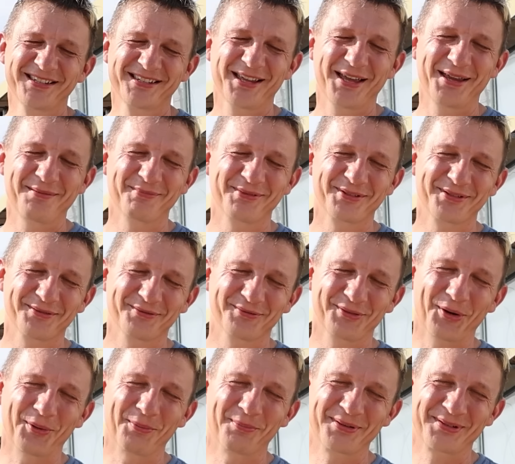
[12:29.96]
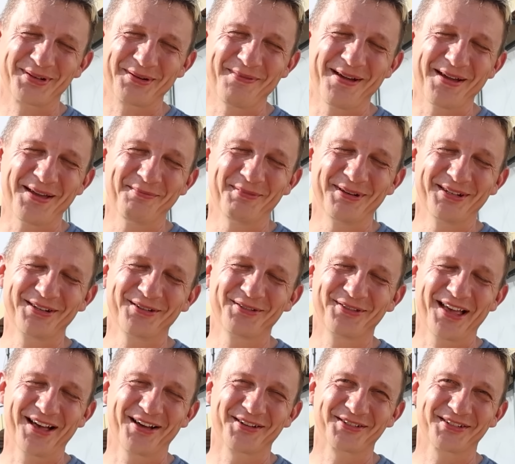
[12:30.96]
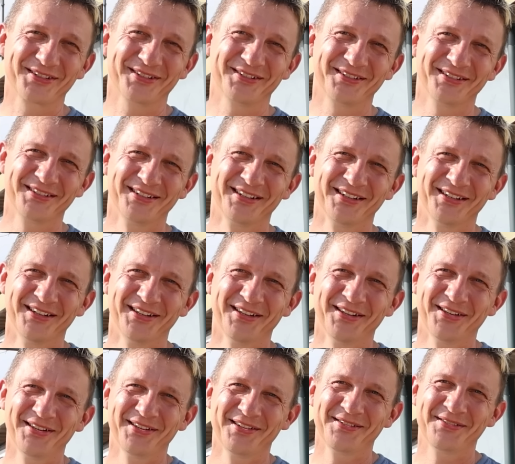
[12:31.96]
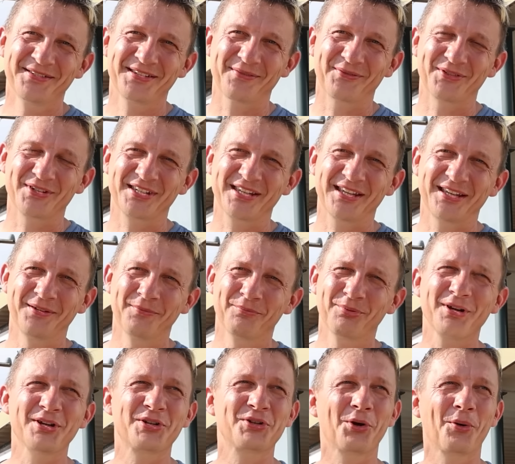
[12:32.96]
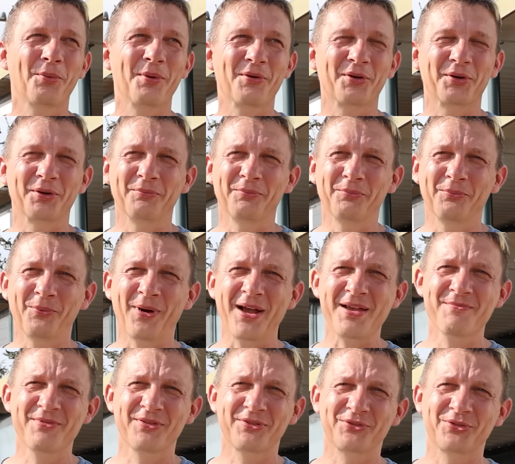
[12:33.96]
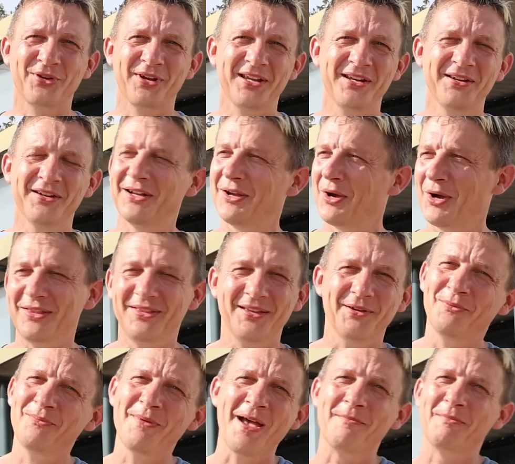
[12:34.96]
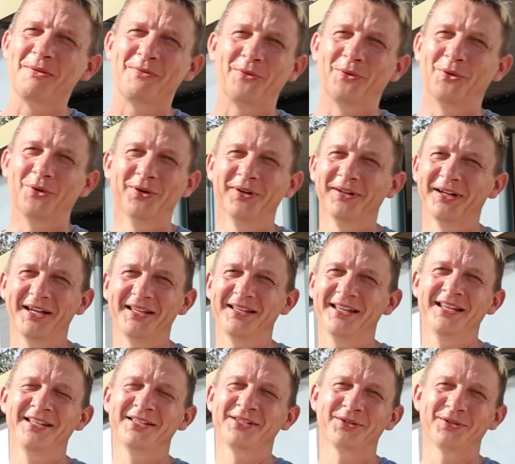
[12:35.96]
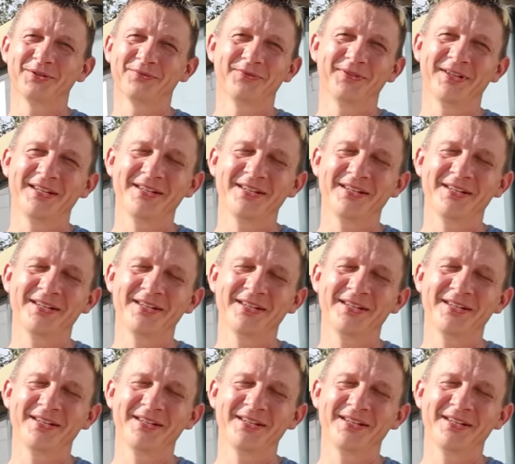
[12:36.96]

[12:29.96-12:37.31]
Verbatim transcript: His name's Rob. So we met him in two thousand seventeen. Pretty sure we were on a Weymouth train. I've met him before. He's sort of